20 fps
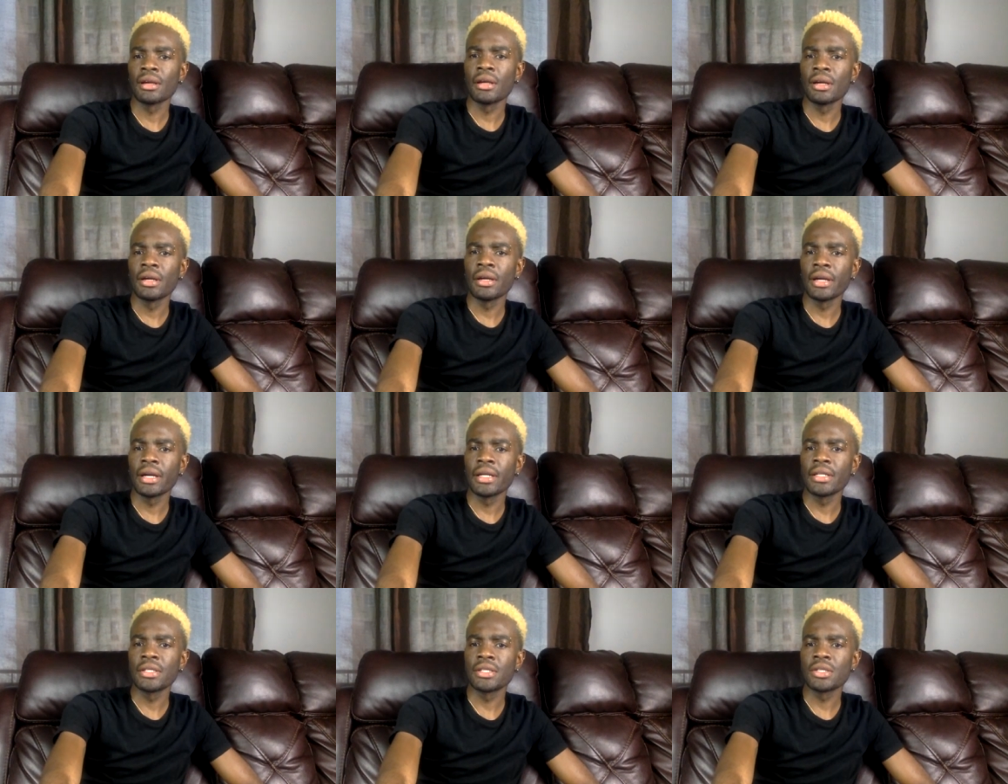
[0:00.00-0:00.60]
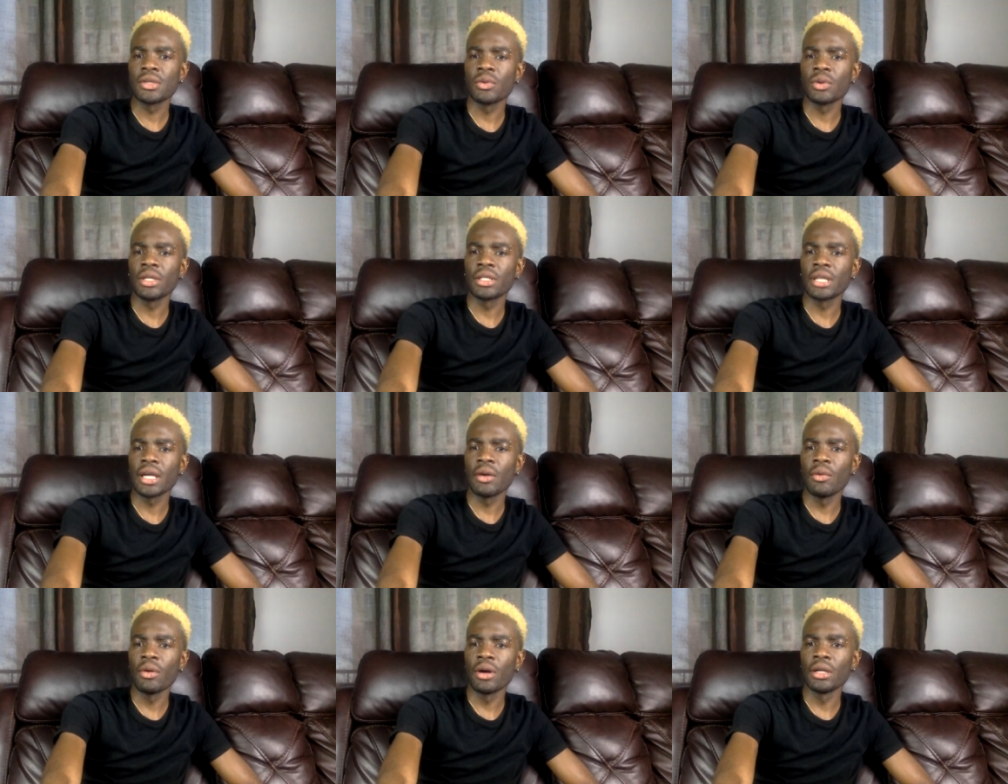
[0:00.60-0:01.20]
all right, so what
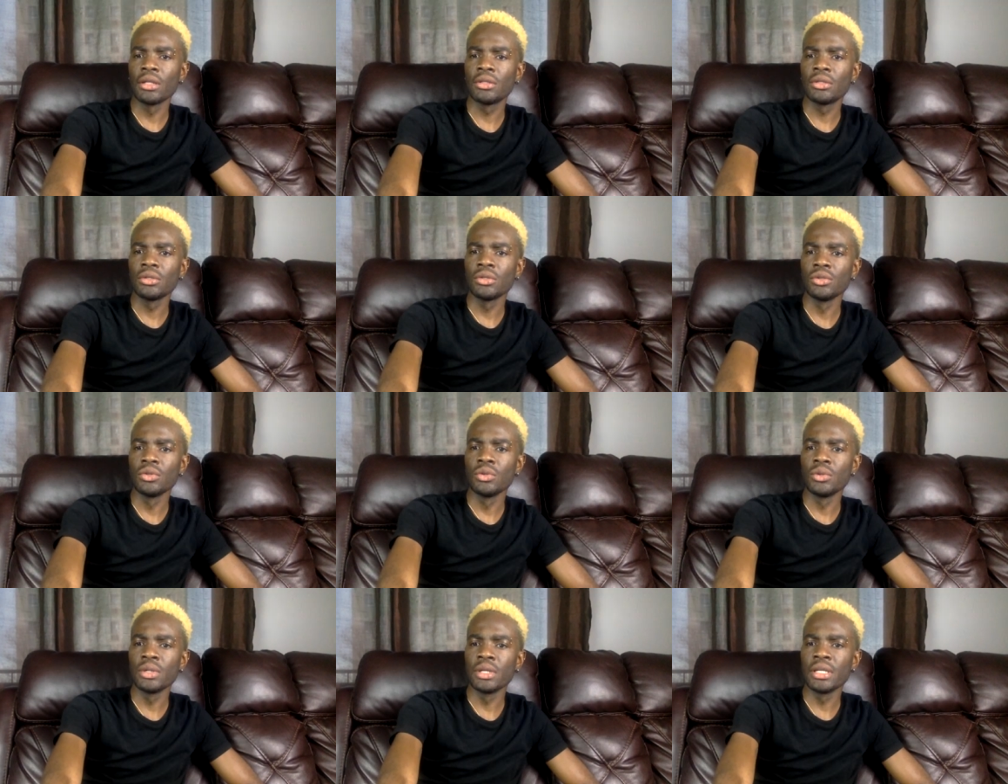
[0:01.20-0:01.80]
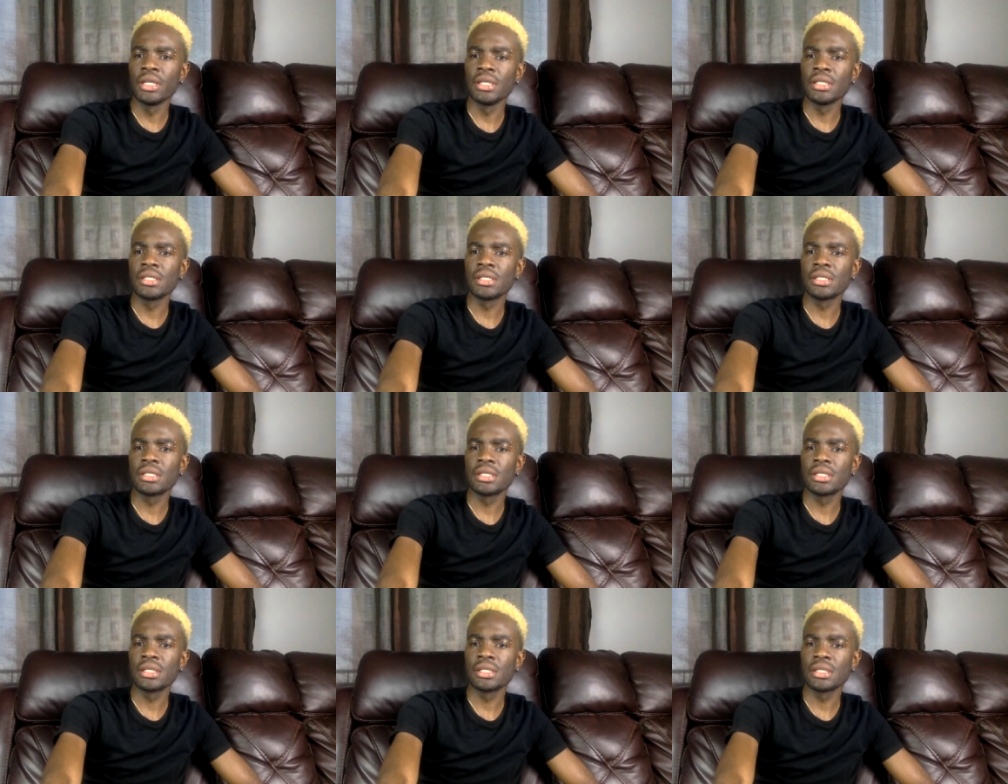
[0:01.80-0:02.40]
I want to do
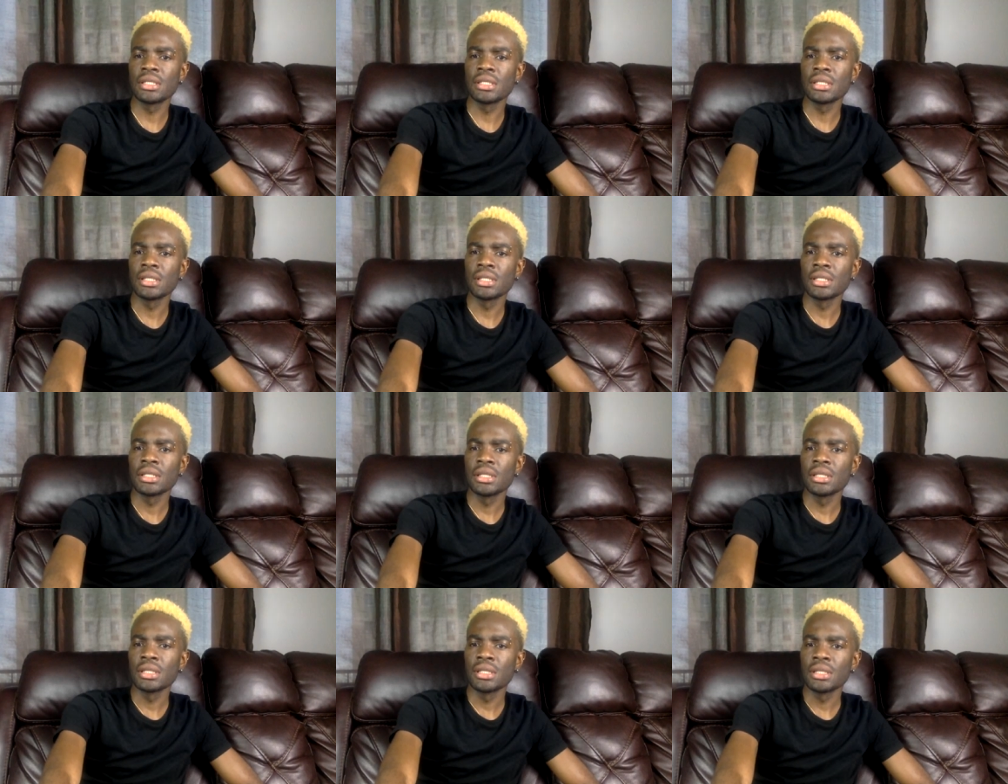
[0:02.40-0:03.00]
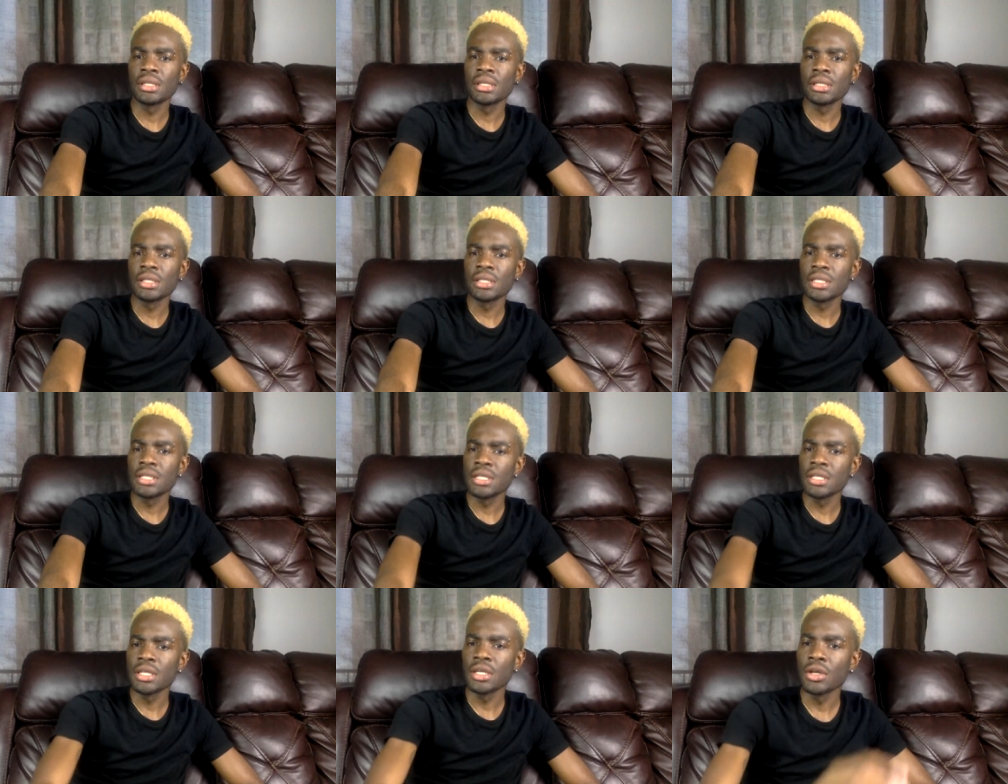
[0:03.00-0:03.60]
is
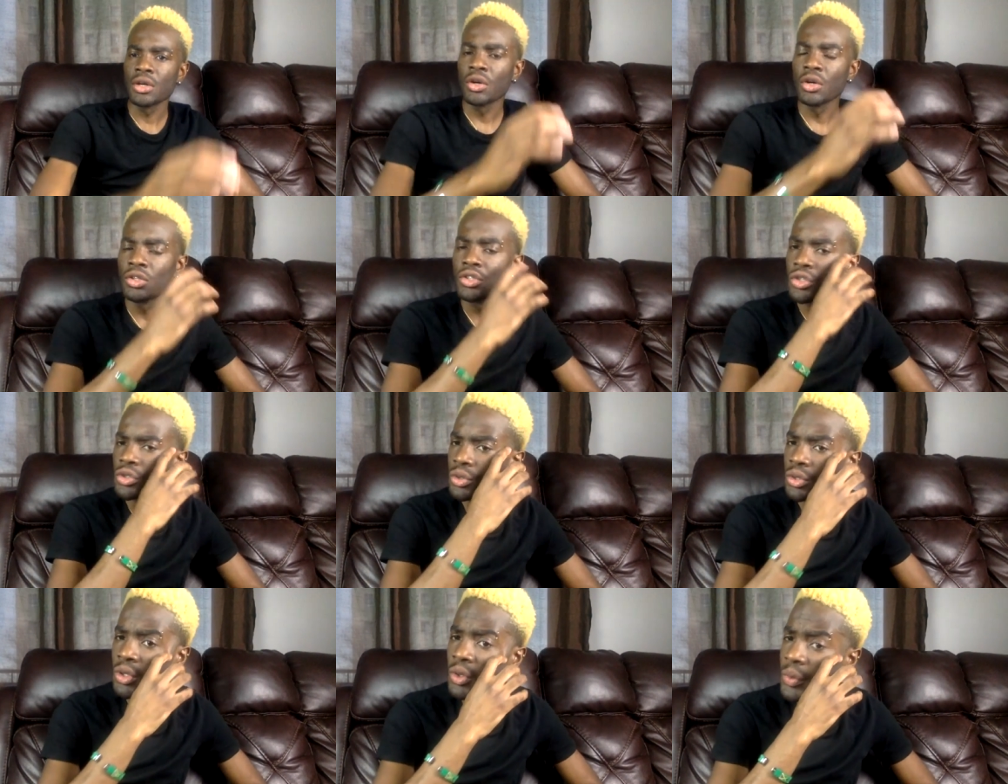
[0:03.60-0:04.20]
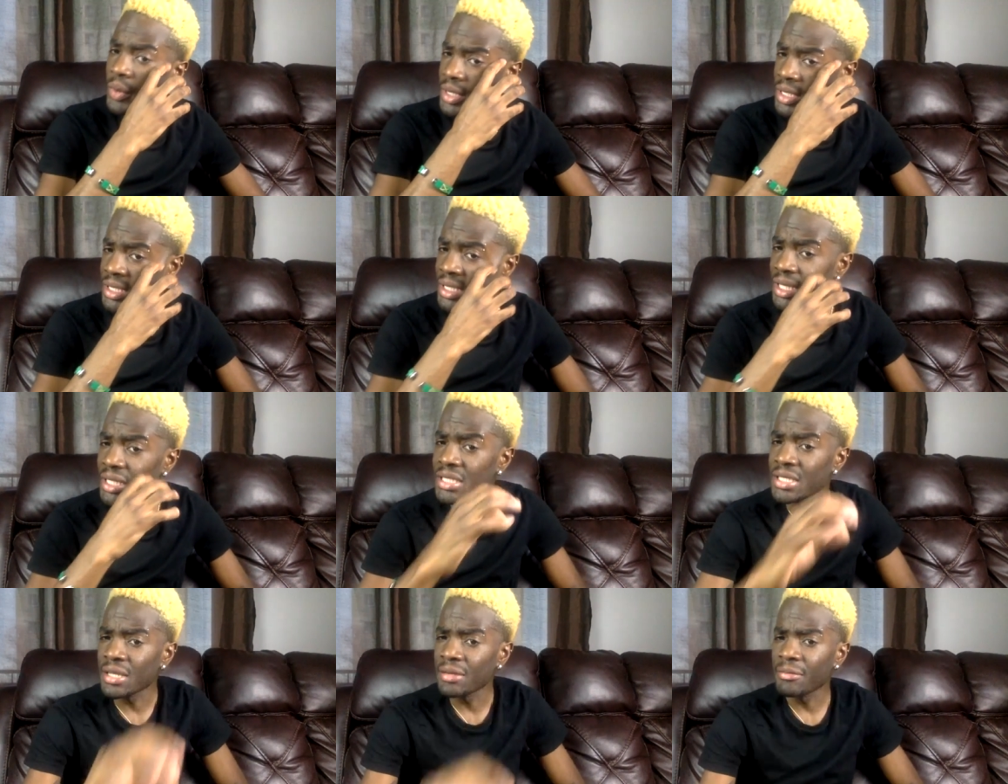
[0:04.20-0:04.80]
go through the
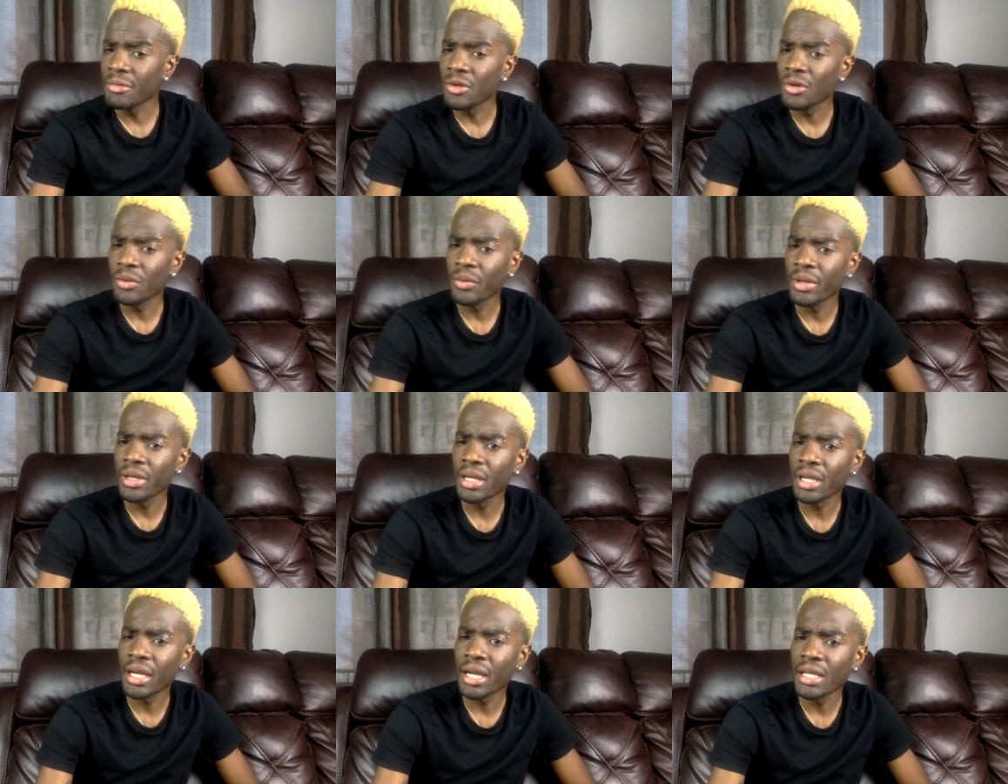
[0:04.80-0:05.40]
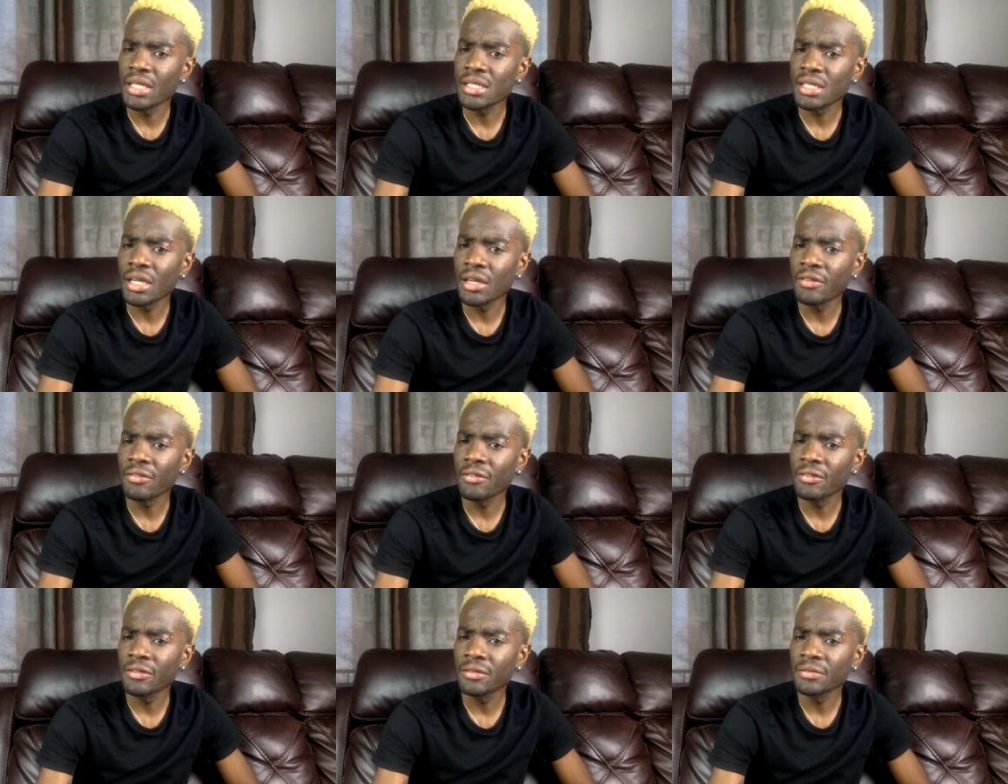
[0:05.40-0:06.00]
questions them know, where you guys
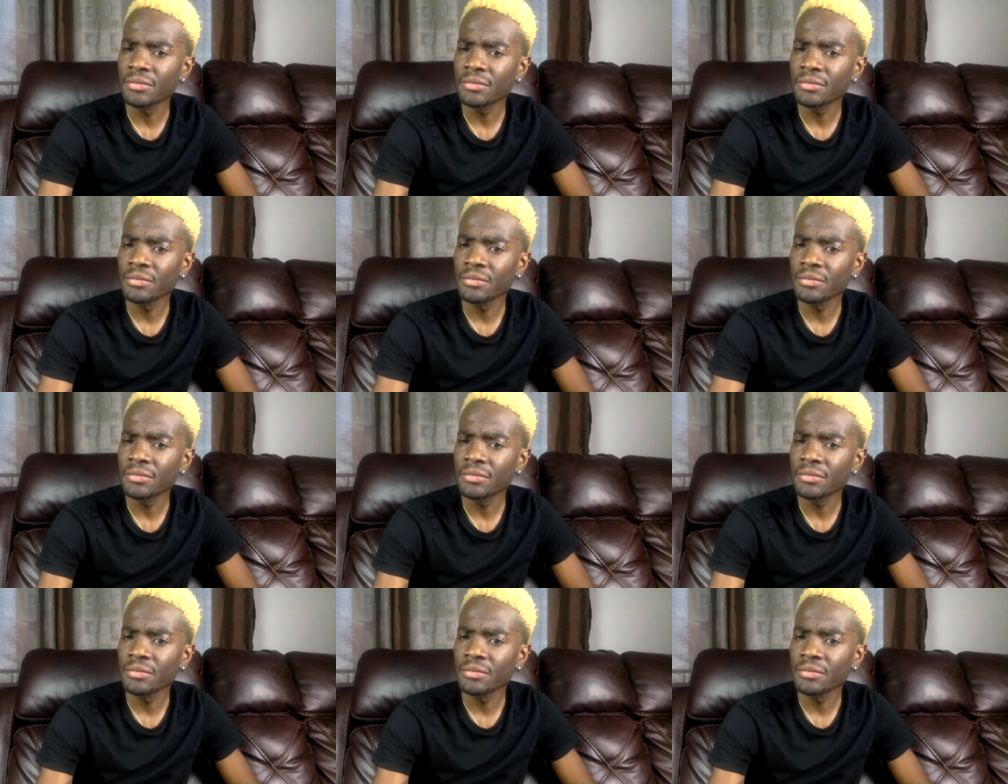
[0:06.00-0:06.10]
have.